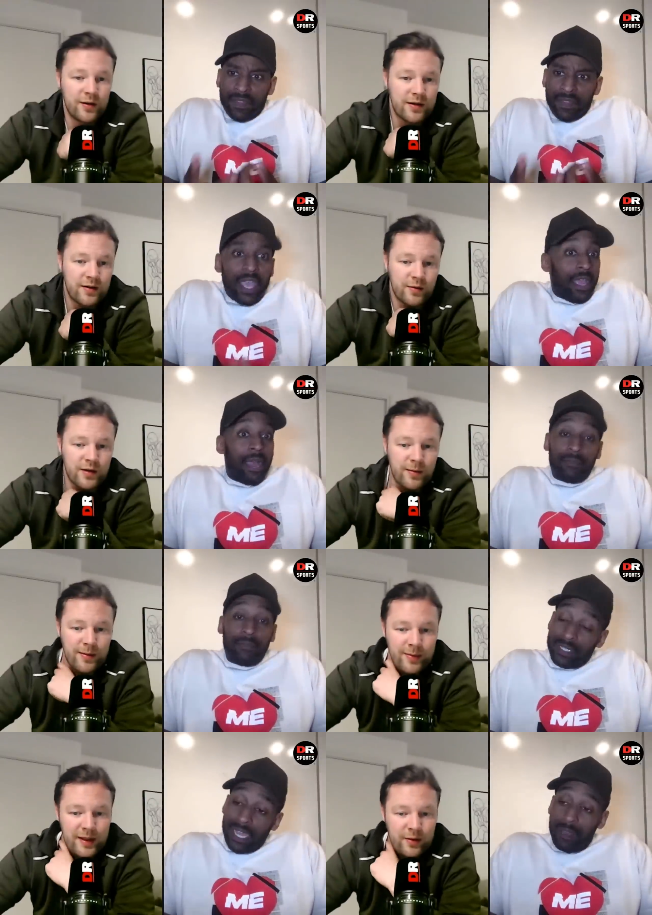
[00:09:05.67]
Speaker 1: Was yeah,
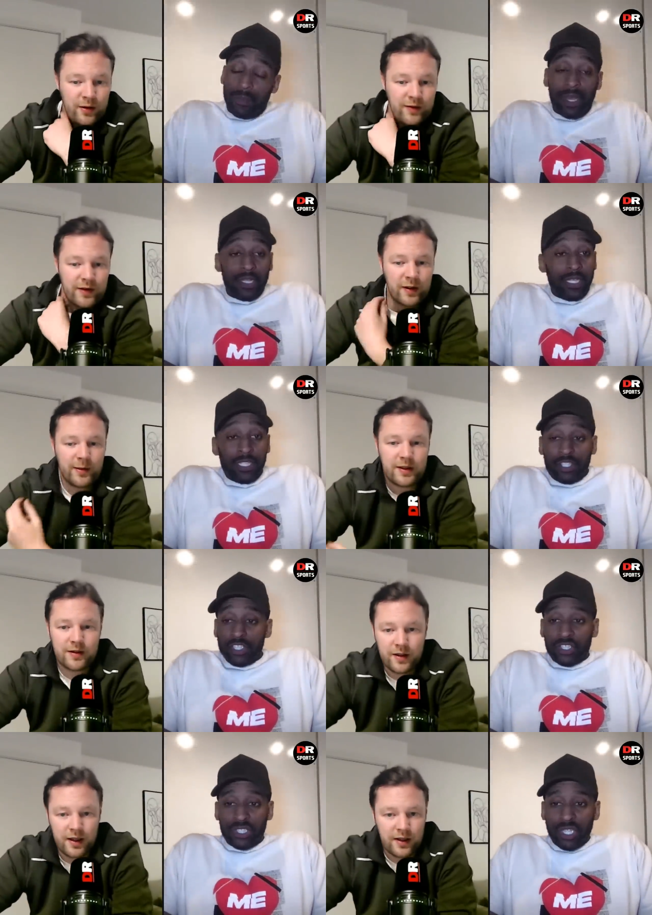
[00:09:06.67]
was and, and that, but
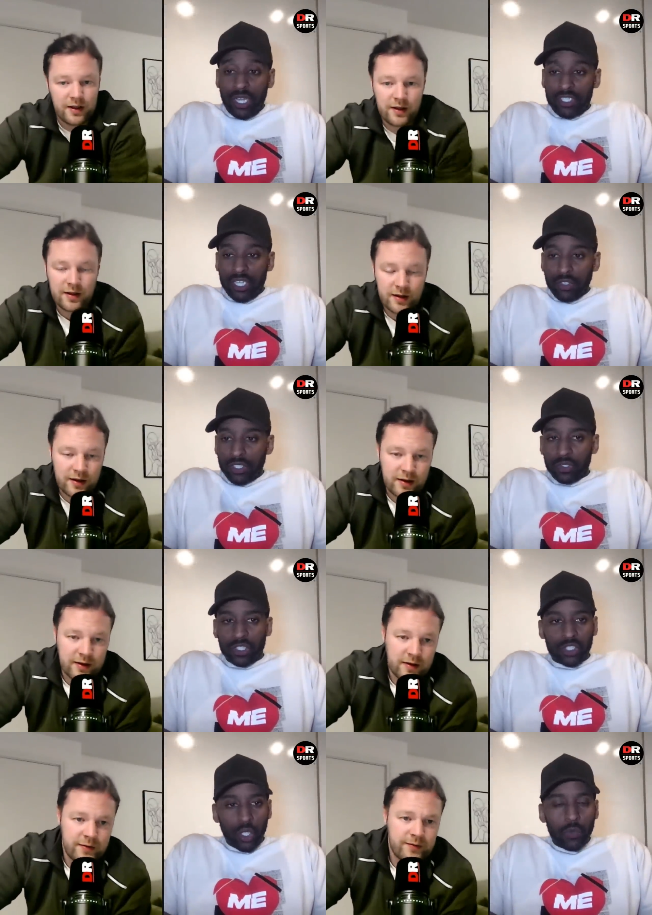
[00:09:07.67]
it's just uh,
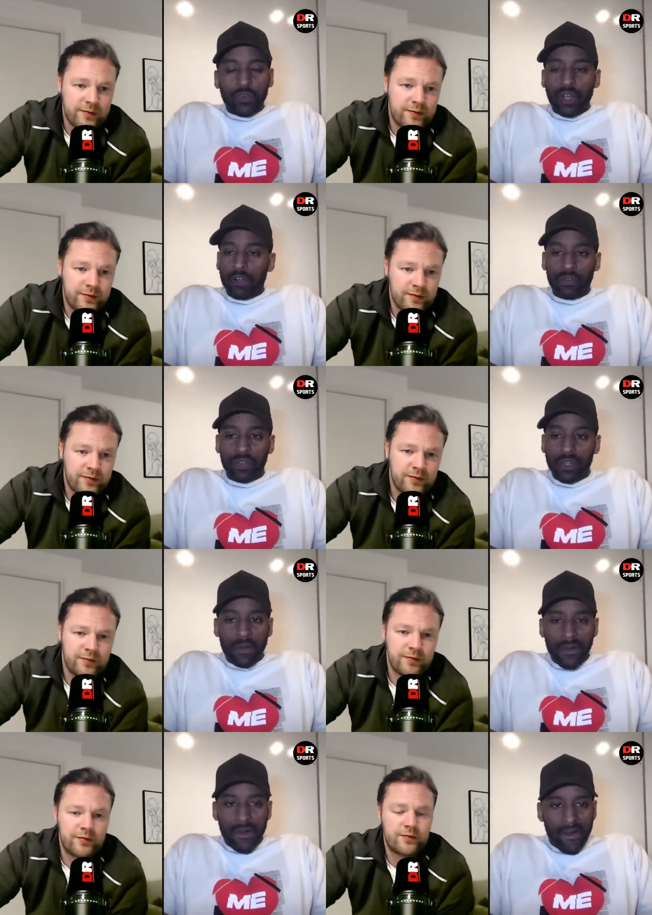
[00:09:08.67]
Chelsea was so far
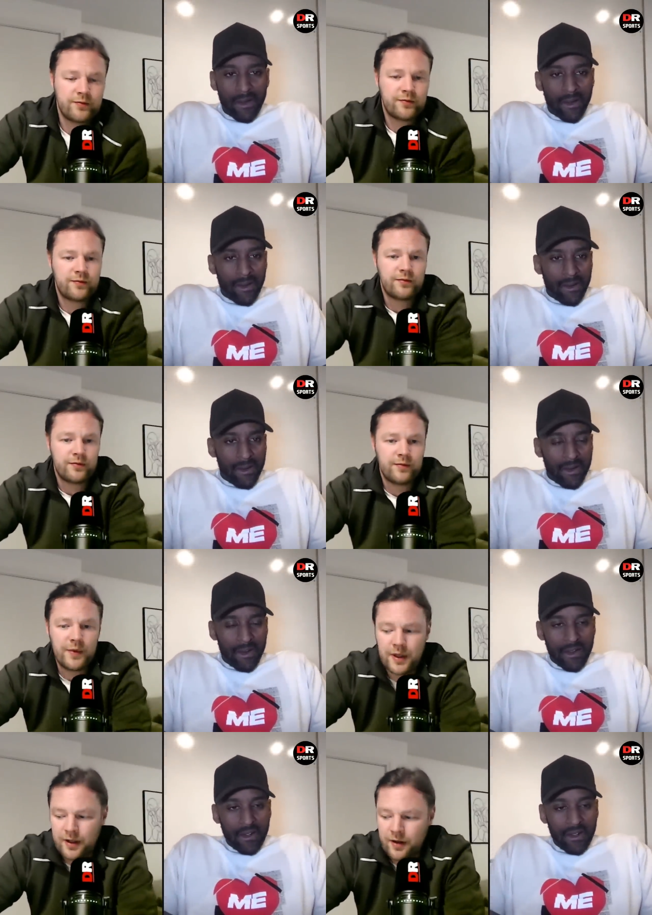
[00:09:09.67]
off it.
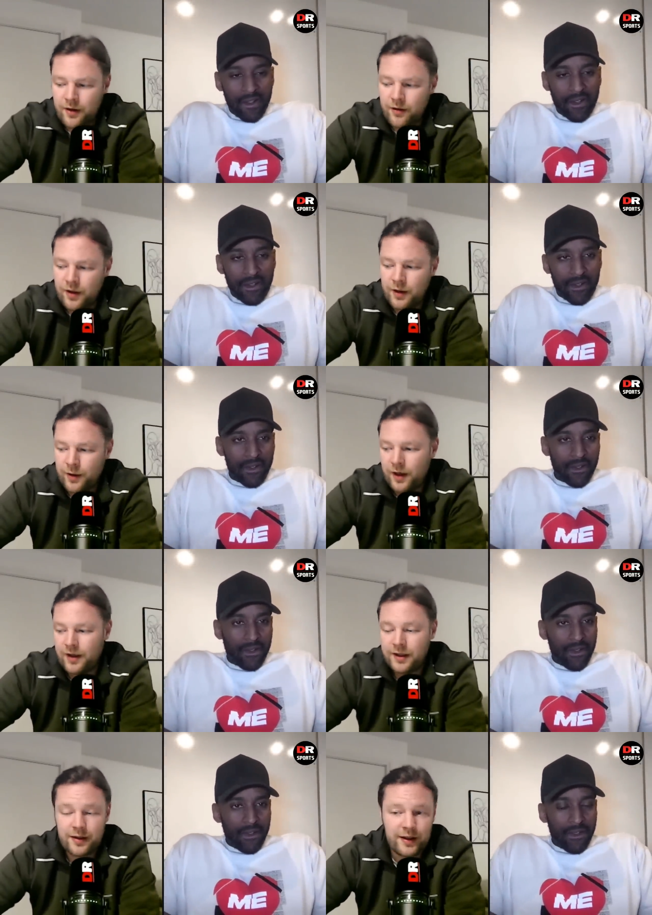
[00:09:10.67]
Speaker 2: Yeah, no, they really
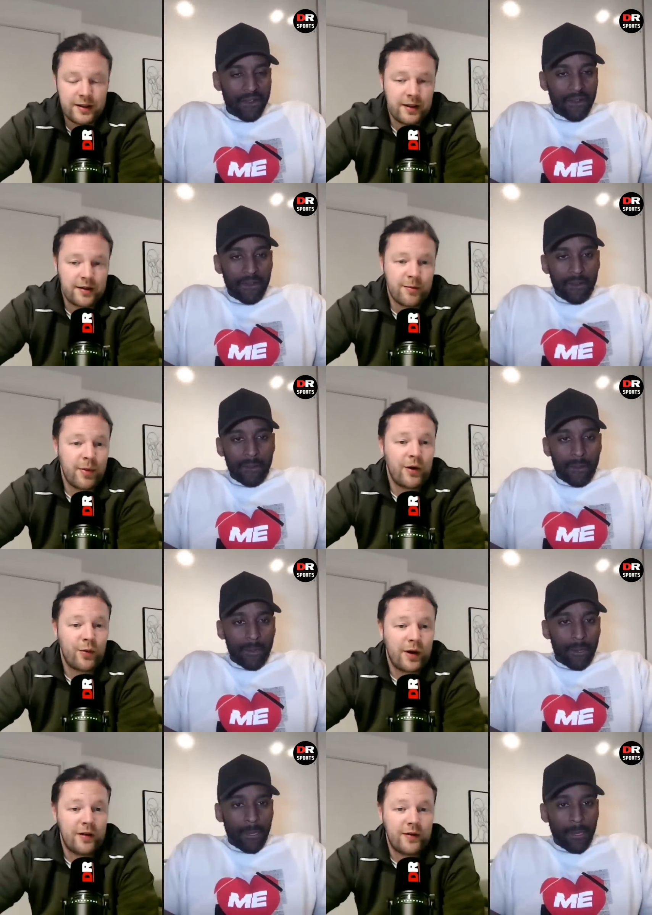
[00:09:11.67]
were. And listen, this doesn't
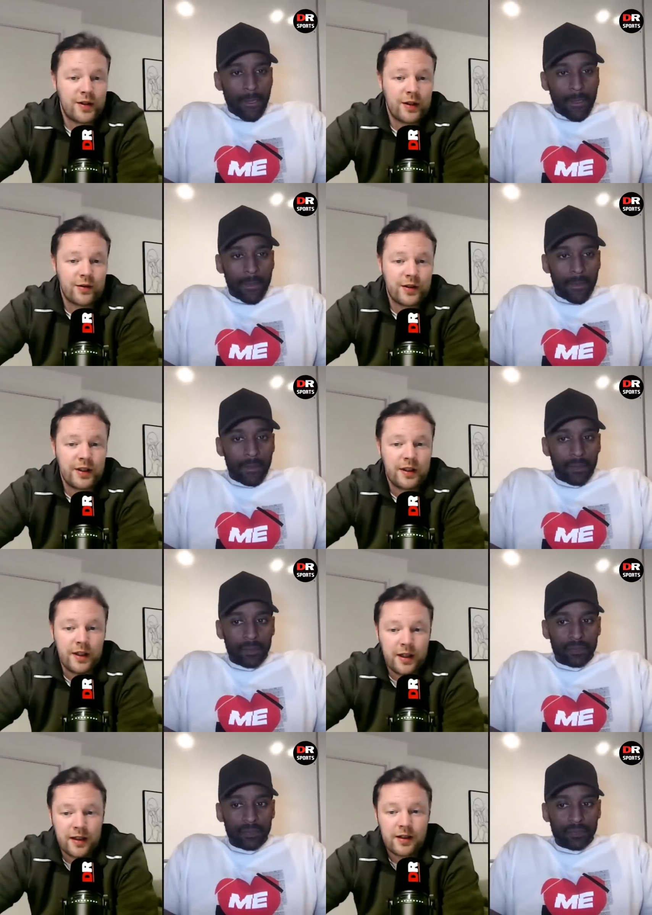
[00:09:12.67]
bode well for
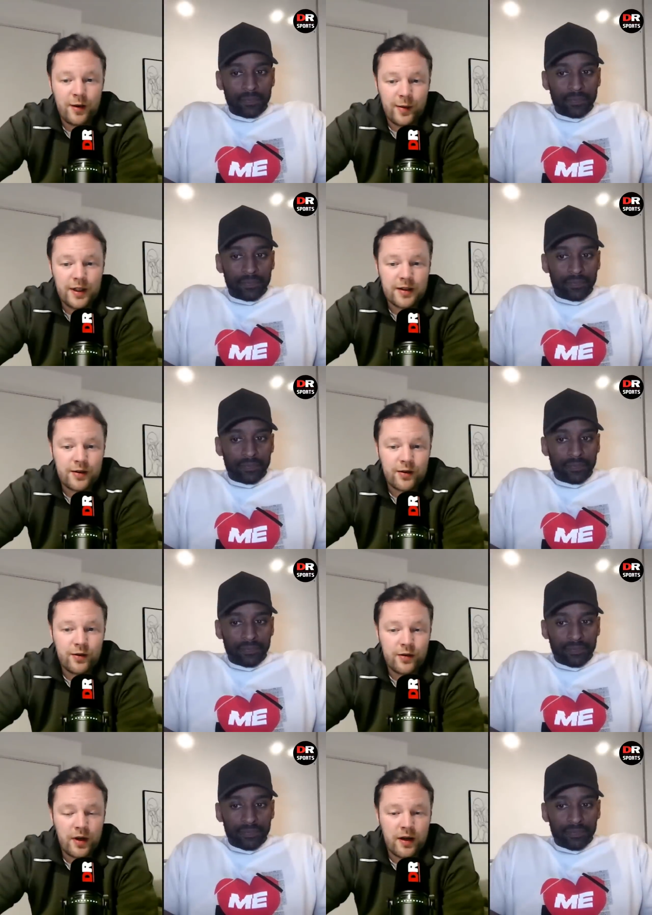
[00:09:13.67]
Chelsea coming
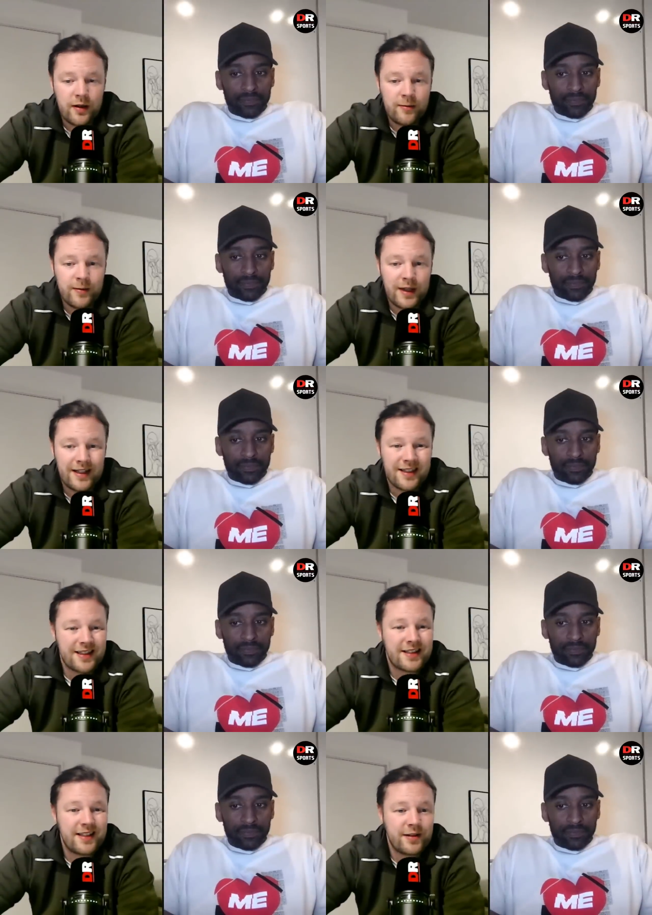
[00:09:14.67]
into um, the end
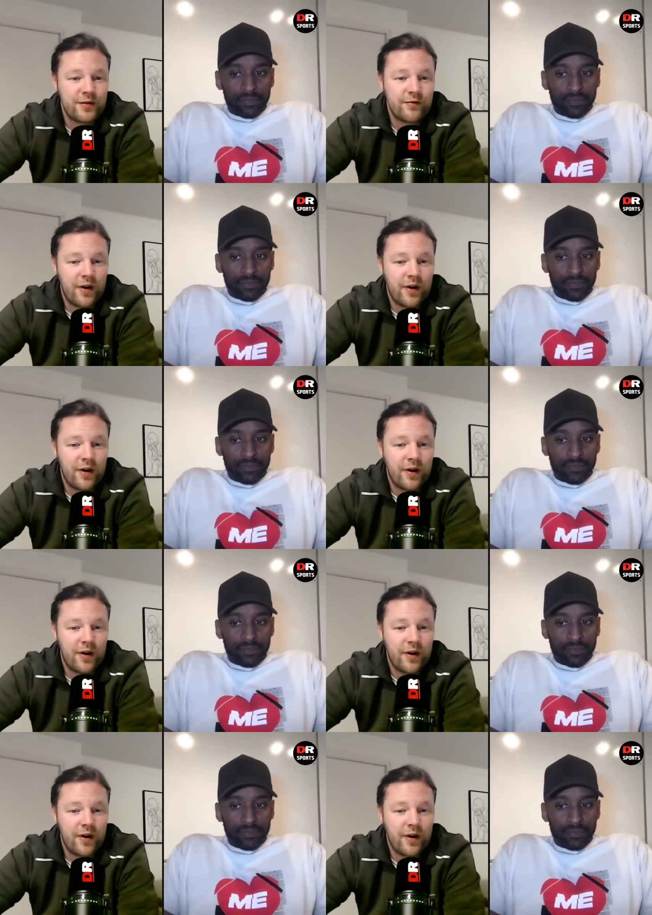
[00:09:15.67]
of the season